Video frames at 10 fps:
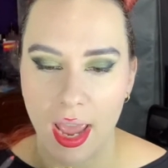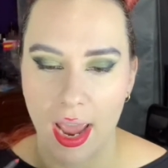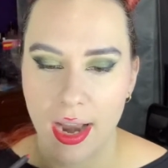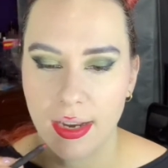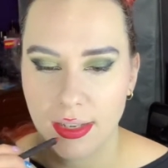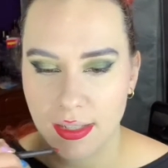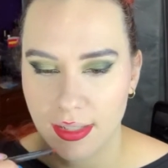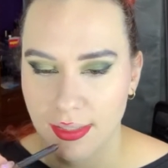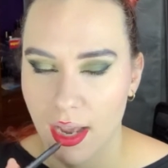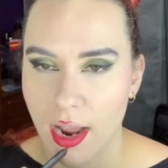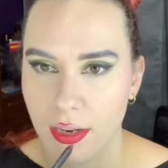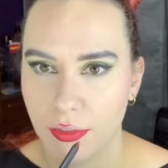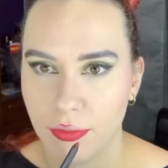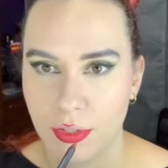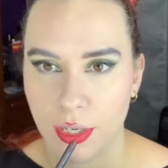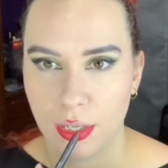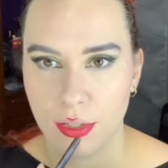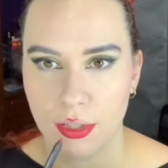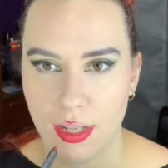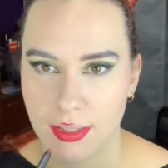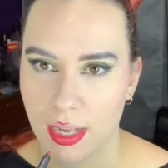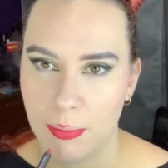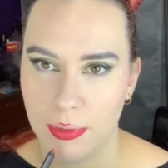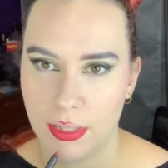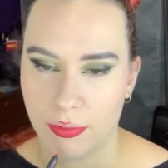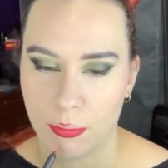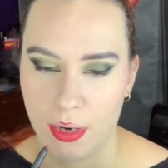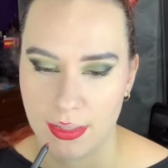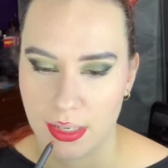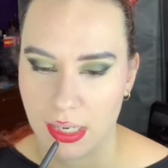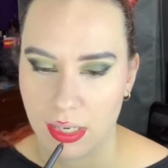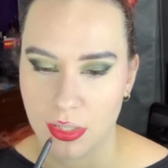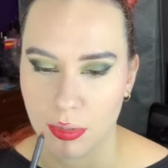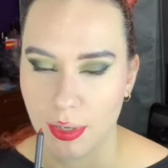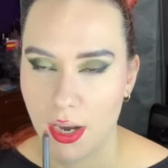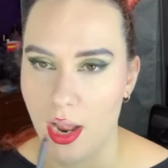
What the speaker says: And you just kind of, there's a couple of different ways that you can do it.